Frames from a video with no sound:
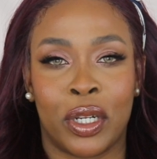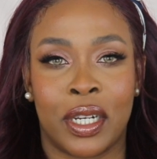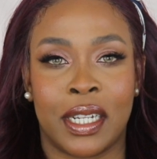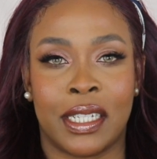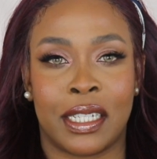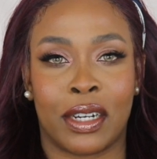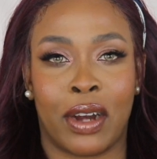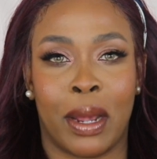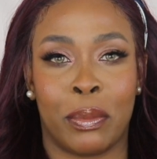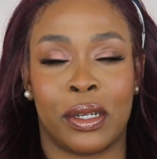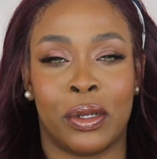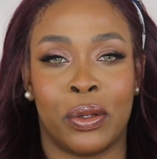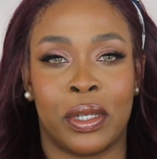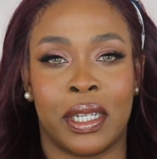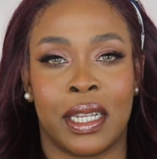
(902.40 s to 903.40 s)
on Instagram
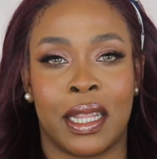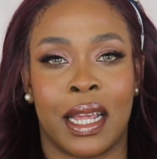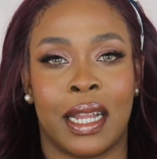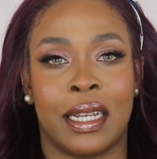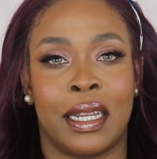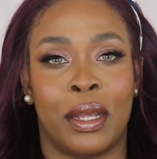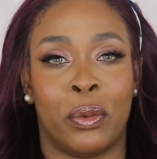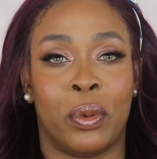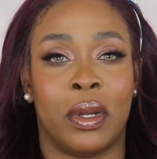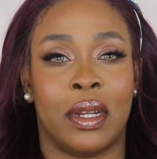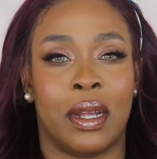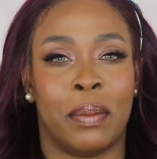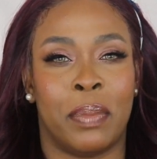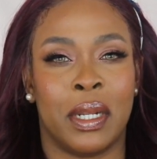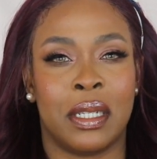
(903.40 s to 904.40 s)
noted that they were
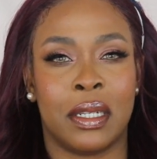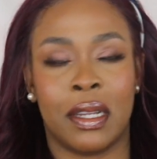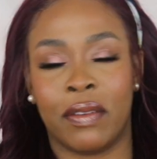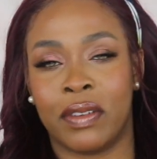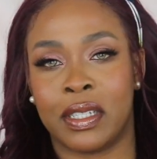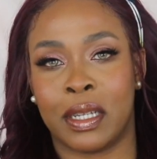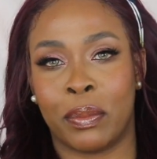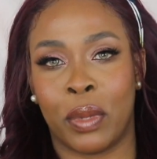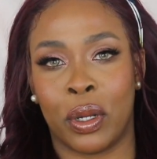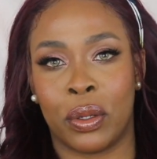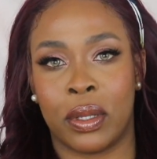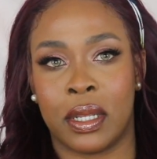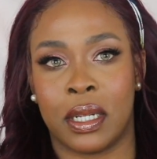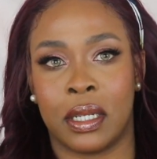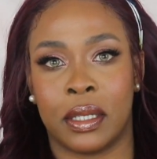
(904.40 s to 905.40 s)
a bit nervous
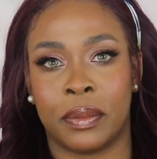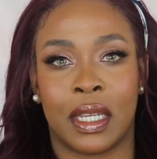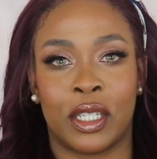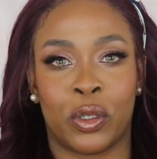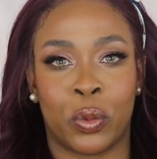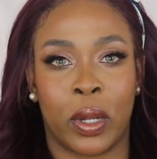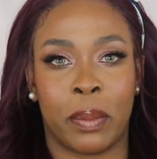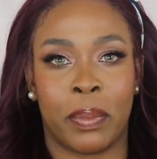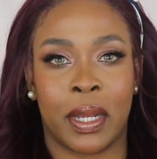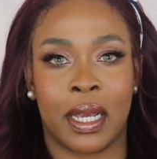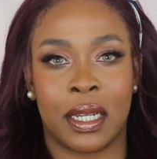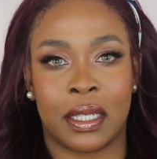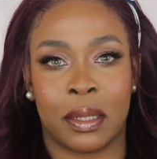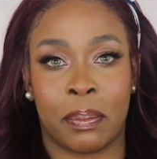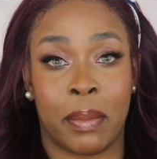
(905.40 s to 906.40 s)
about the sweat
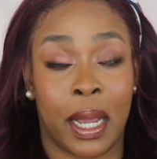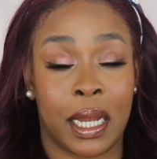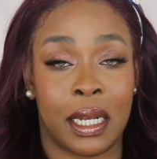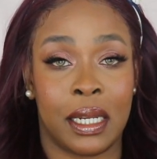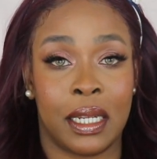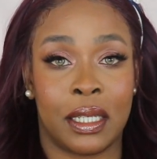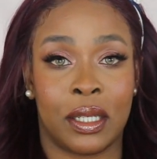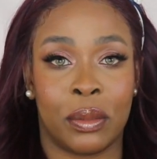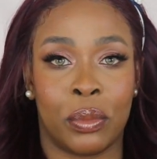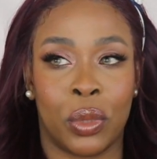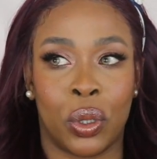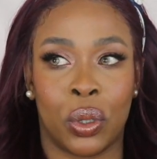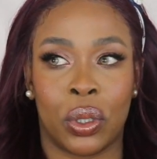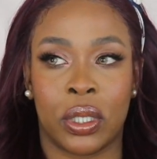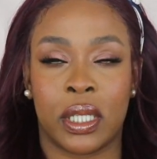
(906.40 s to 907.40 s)
because it might lead to
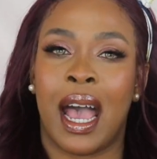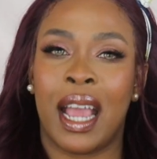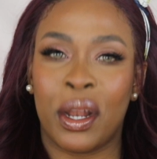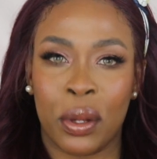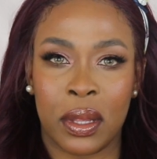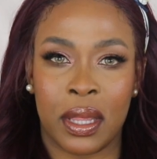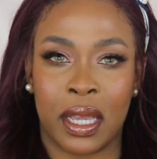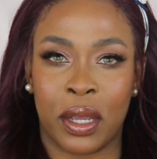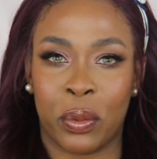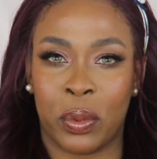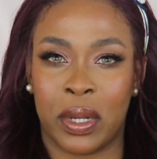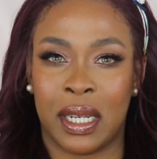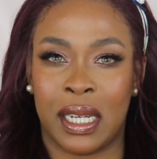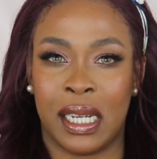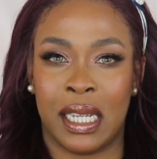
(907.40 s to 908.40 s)
mold. I don't think it
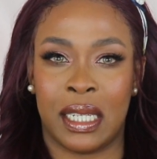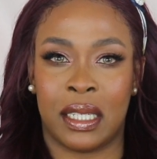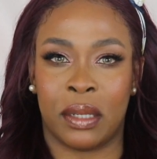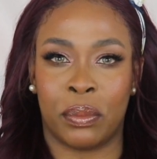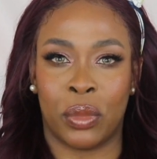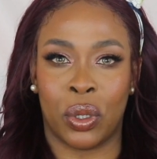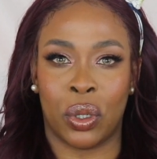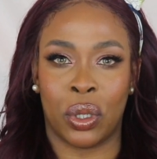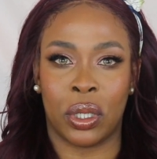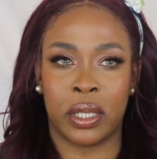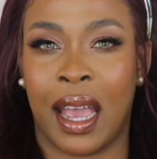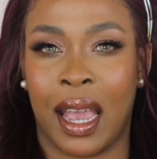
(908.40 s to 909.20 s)
would lead to mold.